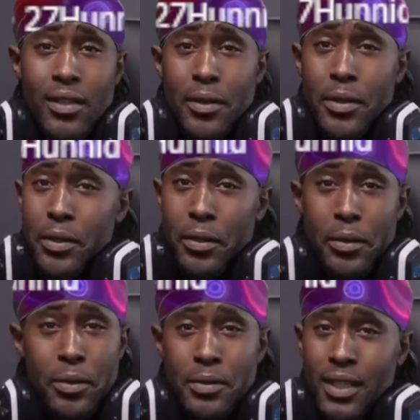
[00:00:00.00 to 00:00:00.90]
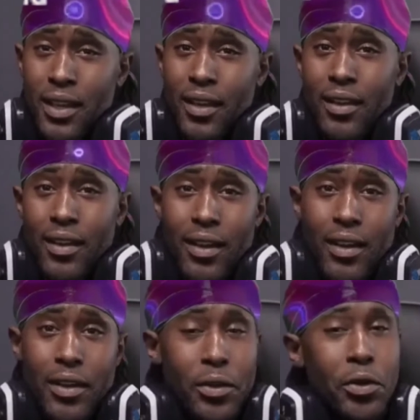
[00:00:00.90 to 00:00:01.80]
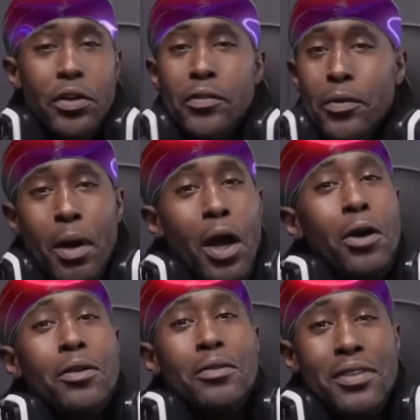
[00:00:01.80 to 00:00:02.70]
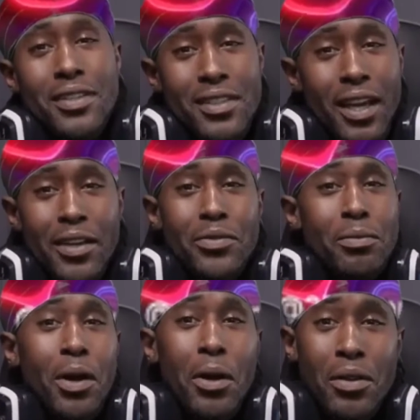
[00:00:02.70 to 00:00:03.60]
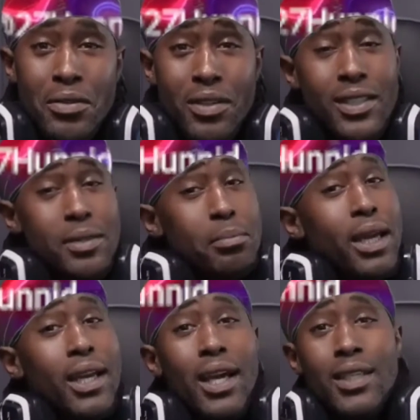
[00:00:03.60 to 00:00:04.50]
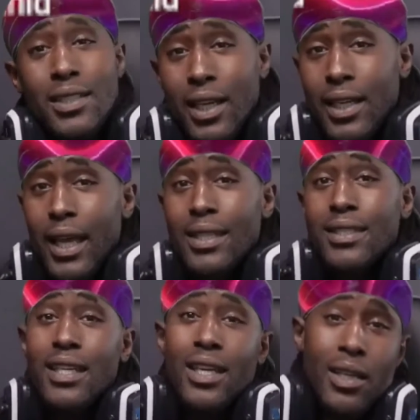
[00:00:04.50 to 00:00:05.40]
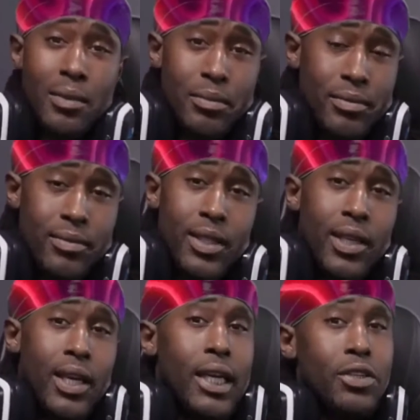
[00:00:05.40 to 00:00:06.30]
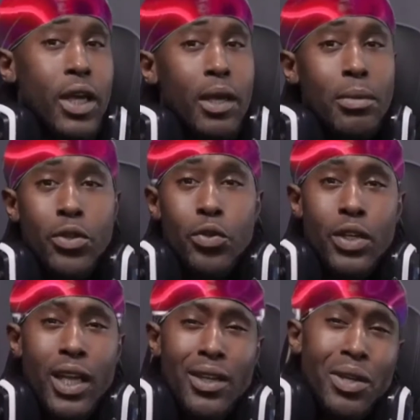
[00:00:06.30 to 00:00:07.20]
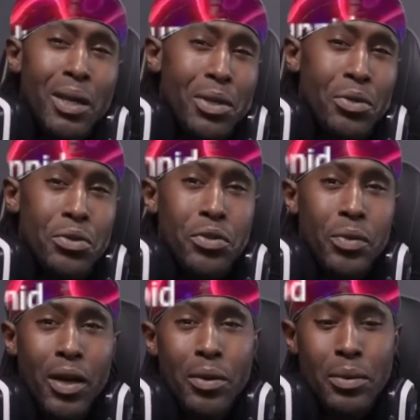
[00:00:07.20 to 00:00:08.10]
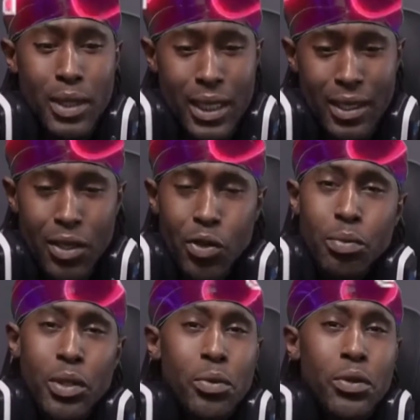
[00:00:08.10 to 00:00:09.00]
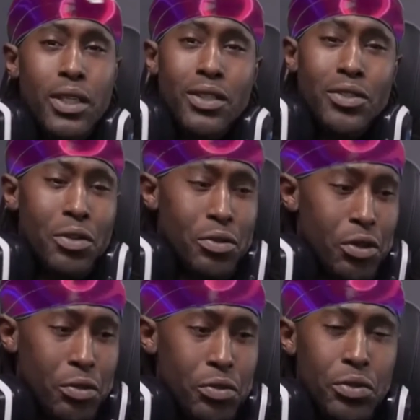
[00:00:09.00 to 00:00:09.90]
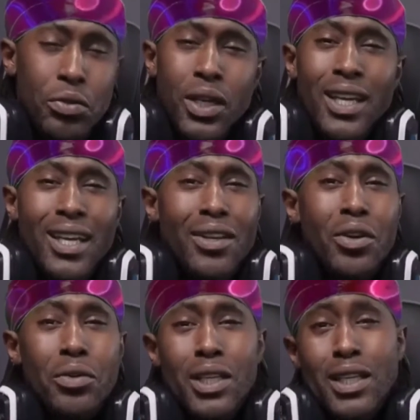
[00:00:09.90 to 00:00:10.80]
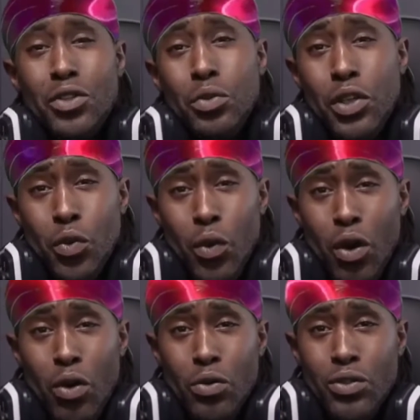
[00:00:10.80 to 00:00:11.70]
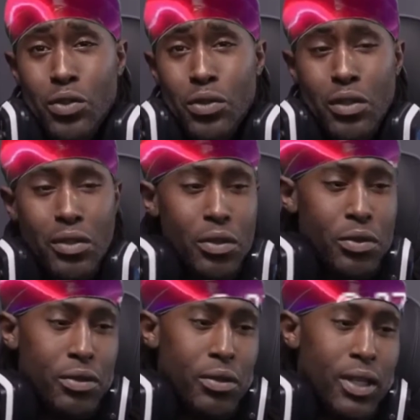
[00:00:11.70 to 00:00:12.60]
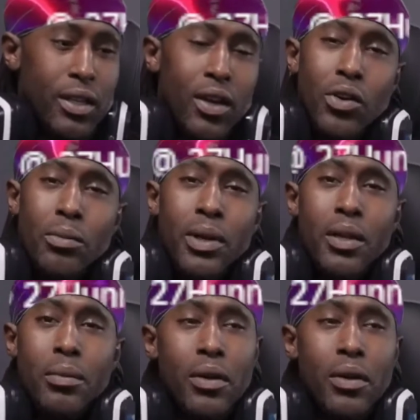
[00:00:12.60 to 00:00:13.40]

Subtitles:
You know what I'm saying? You go hear from all of us. You got to hear from all of us. Man, that's deep. You can't be doing that. You can't be going around hitting on people and then you don't know who you hitting on, and then you in the wrong too. You don't know who you hitting on, man.